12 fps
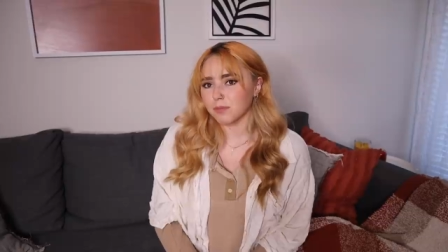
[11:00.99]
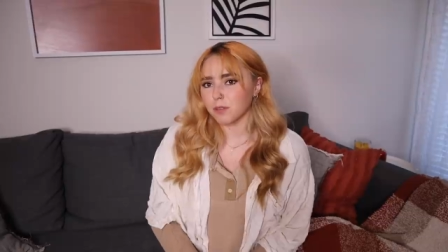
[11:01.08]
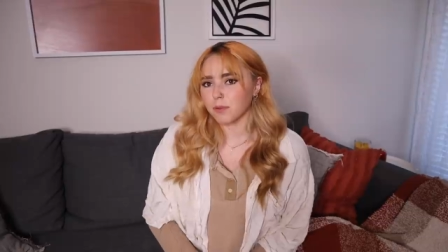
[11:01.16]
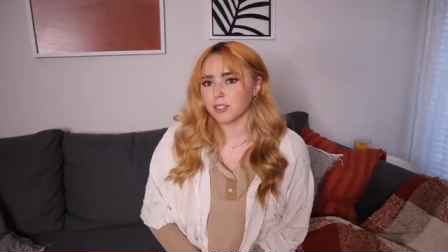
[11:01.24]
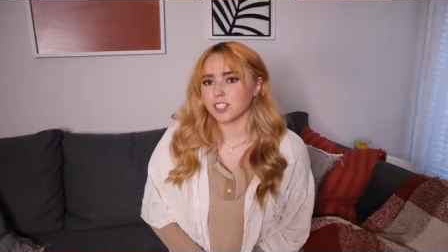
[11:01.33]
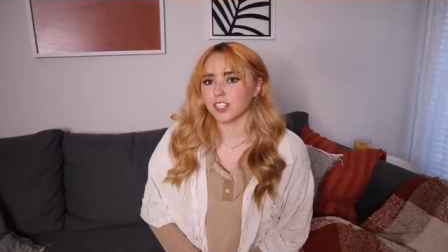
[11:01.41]
the
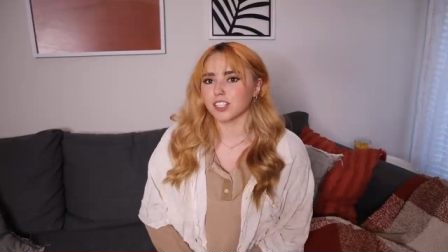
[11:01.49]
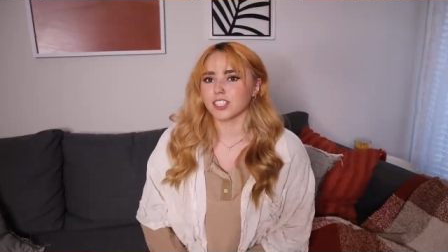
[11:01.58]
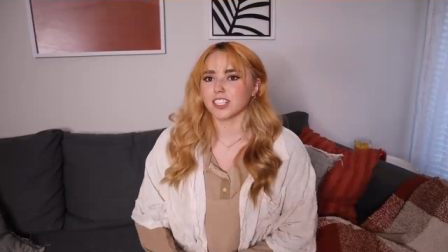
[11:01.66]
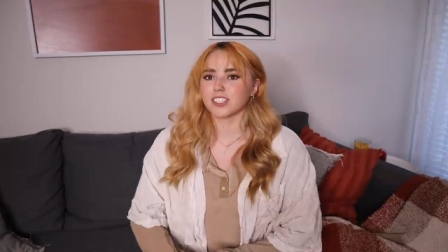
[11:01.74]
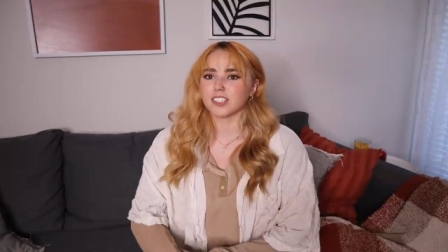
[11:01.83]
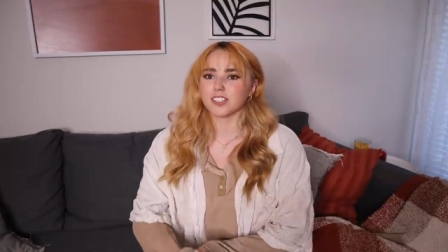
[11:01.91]
Mormon church
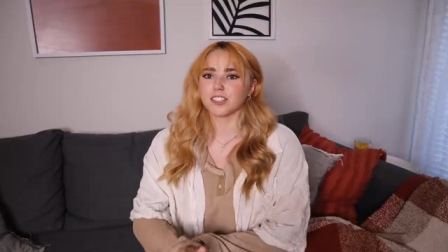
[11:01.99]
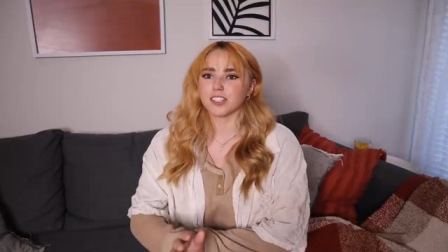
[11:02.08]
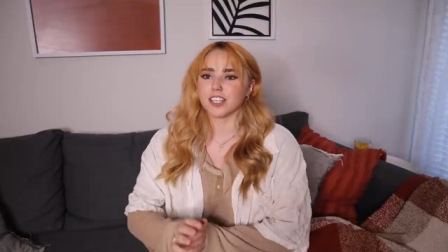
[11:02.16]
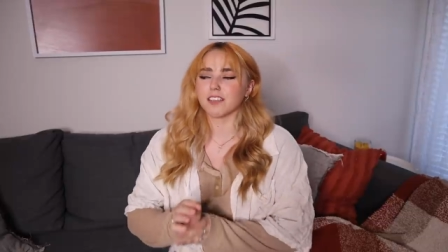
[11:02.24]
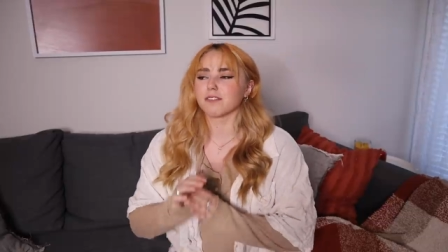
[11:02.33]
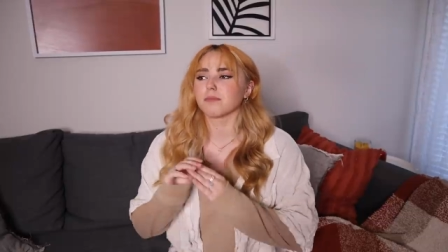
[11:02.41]
is
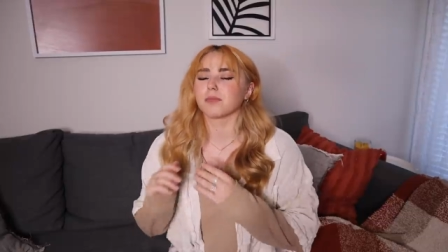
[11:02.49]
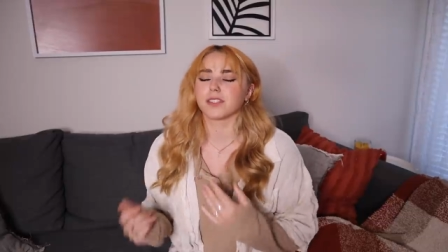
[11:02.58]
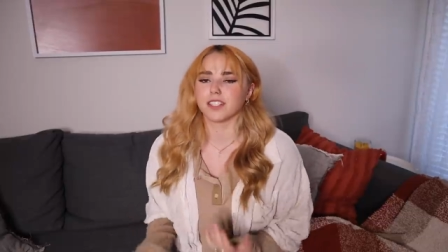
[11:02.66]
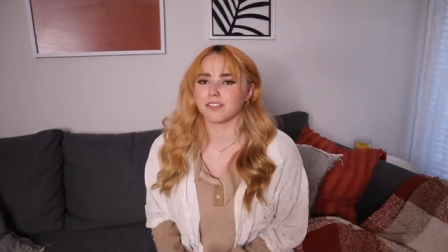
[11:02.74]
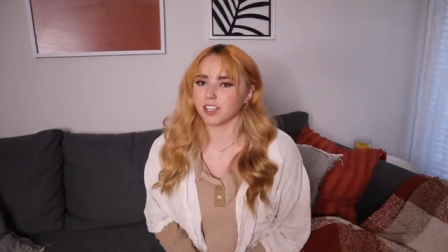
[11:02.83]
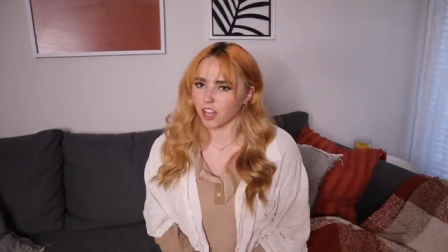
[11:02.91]
to even
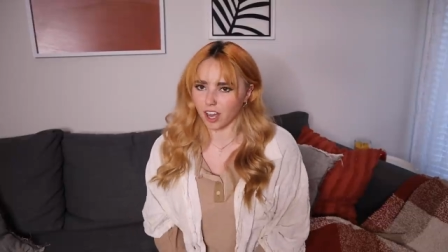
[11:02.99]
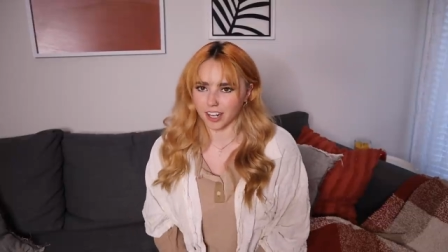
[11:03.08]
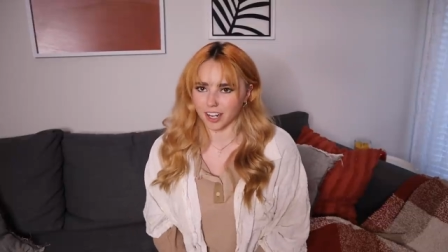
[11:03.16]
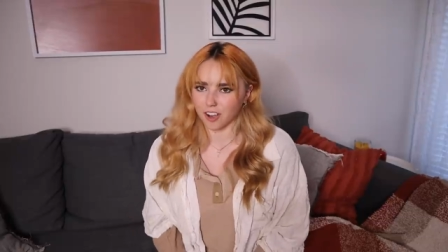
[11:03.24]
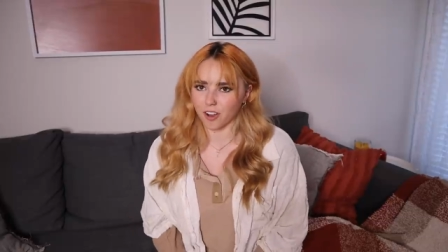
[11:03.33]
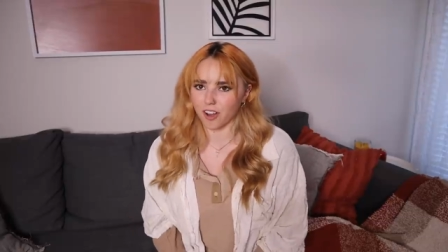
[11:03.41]
believe in God
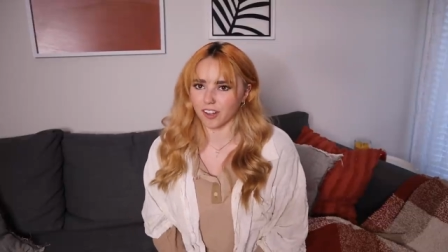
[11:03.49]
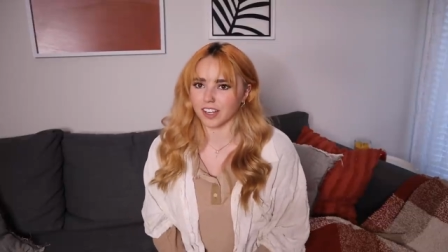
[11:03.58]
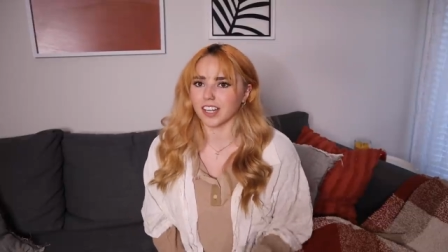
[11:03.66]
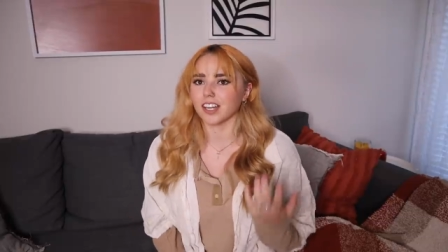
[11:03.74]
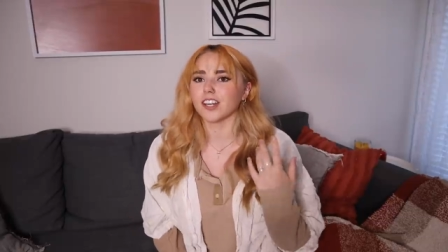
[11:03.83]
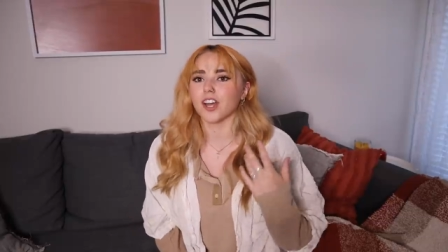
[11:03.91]
at all.
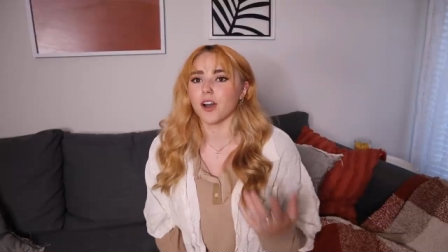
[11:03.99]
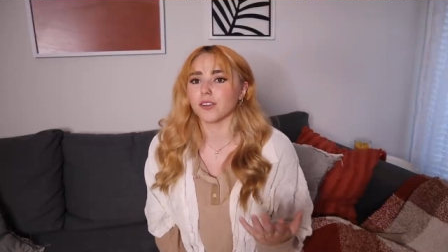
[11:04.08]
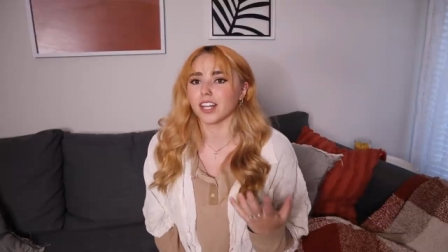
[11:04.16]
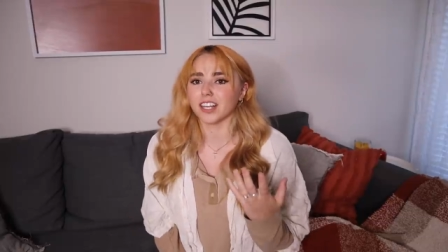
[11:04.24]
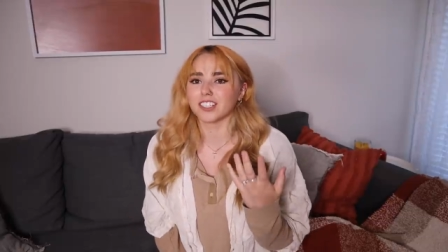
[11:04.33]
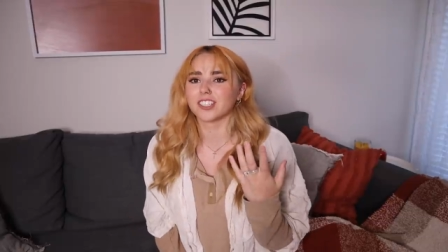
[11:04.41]
And I know
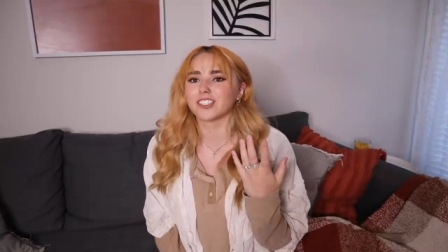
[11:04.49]
that it's